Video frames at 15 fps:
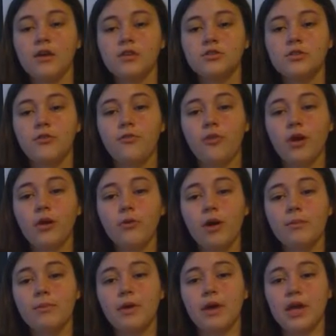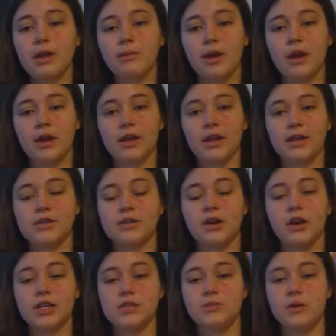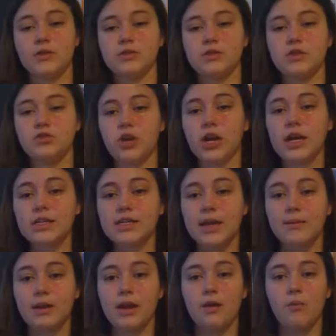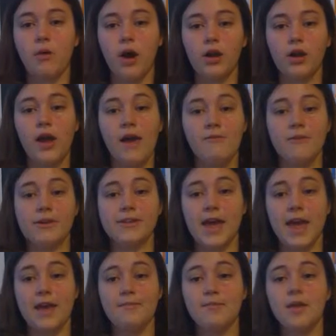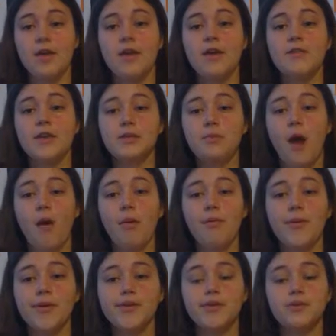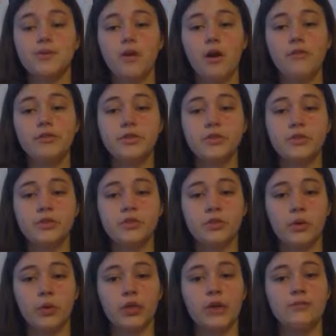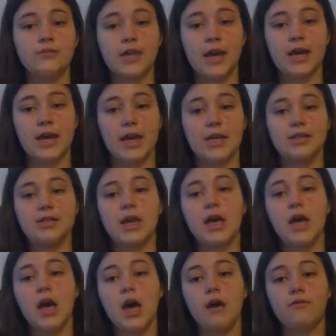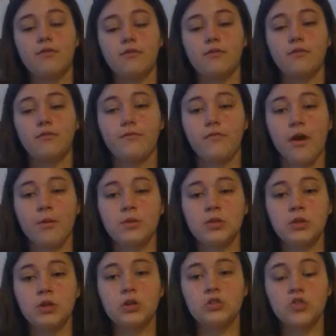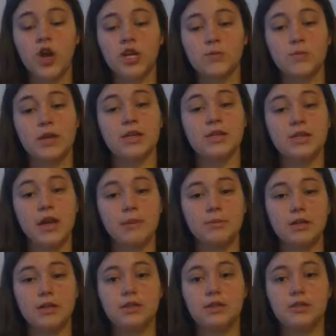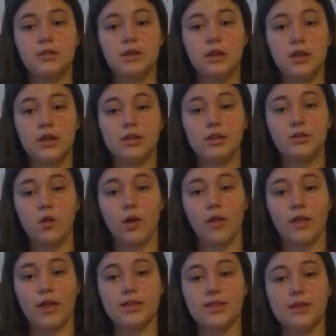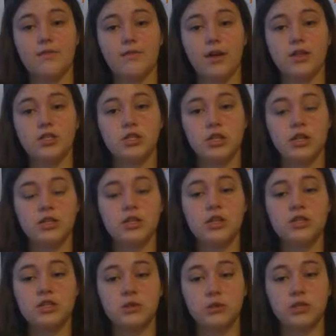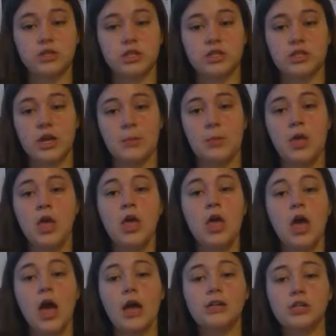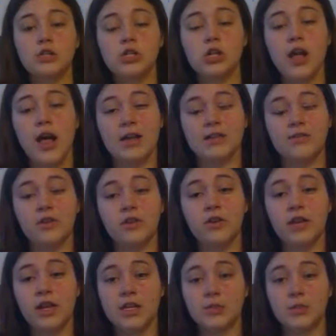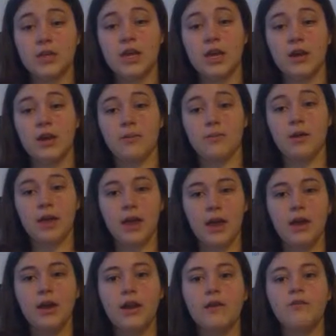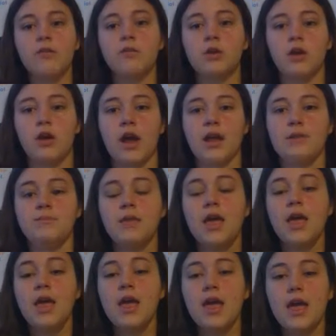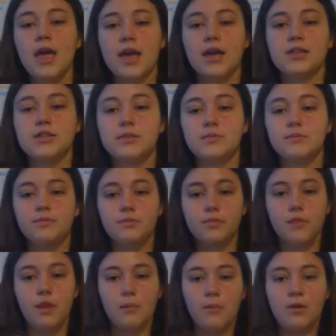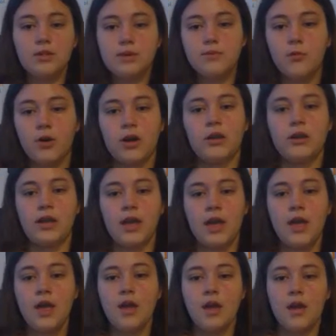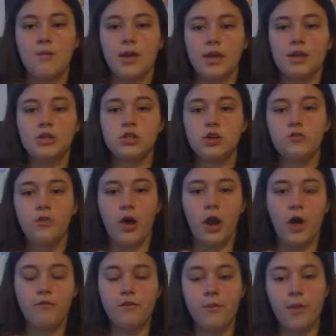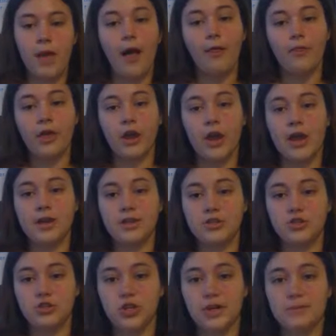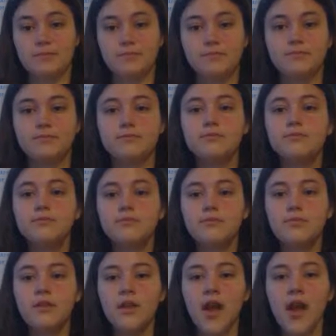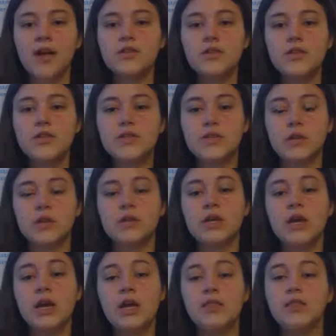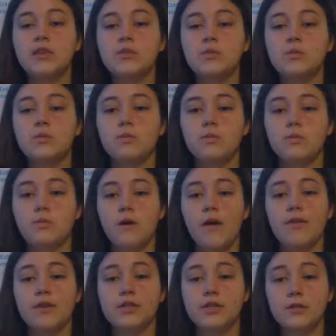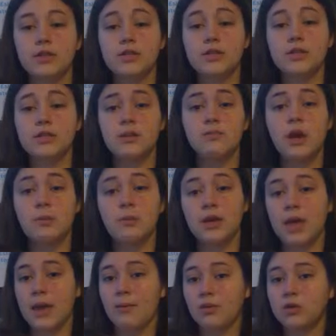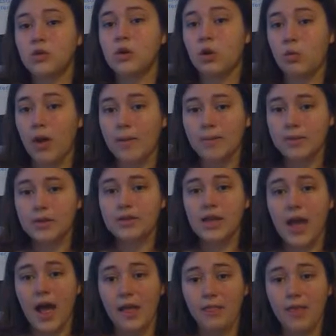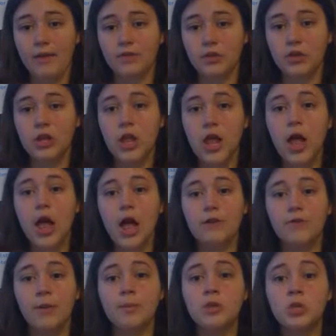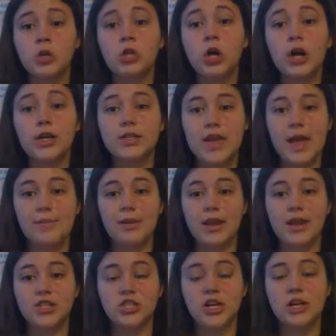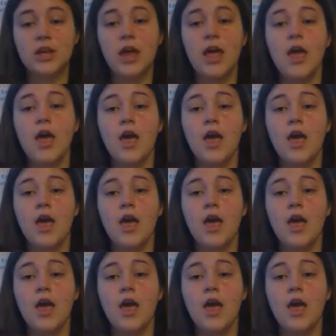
So 41 million Americans are exposed to drug-contaminated water every day. This problem is a result of decades of pharmaceutical drugs being dumped into toilets and flushed into the sewage system, additional active ingredients being carried in from urine, and most importantly, additional runoff from the healthcare industry. As a result, of the sewage system not being able to equip this high level of pharmaceutical contamination,